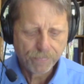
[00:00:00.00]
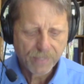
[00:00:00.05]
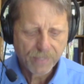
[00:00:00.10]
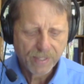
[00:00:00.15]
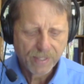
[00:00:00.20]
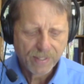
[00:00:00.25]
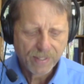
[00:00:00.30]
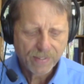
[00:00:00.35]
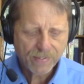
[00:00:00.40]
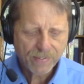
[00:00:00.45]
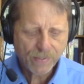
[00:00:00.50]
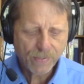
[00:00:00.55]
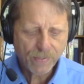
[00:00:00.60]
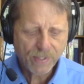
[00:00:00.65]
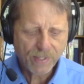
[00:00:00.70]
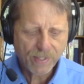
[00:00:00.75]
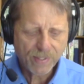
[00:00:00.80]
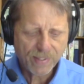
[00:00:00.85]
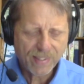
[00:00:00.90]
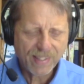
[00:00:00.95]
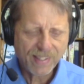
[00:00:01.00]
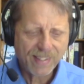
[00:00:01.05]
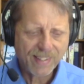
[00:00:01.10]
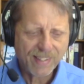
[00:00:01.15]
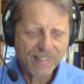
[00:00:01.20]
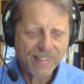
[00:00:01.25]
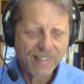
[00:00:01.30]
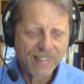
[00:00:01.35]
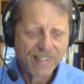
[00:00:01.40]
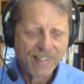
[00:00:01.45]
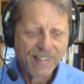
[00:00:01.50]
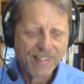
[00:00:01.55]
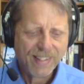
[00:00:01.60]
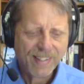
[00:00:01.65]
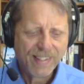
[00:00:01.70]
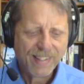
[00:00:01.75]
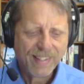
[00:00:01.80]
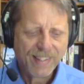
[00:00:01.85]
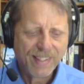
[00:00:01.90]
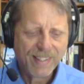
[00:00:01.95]
So the
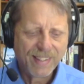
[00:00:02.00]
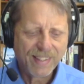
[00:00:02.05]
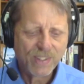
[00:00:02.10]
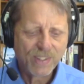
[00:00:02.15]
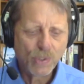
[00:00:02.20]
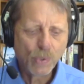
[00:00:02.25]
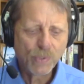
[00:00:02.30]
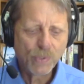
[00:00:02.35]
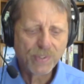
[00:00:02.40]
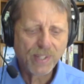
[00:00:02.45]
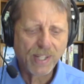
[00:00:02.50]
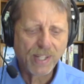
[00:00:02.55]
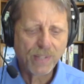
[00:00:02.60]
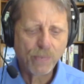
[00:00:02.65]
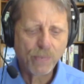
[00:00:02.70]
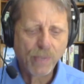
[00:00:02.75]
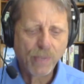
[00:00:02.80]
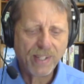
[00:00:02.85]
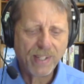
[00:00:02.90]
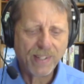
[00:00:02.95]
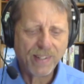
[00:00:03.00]
suicide rate,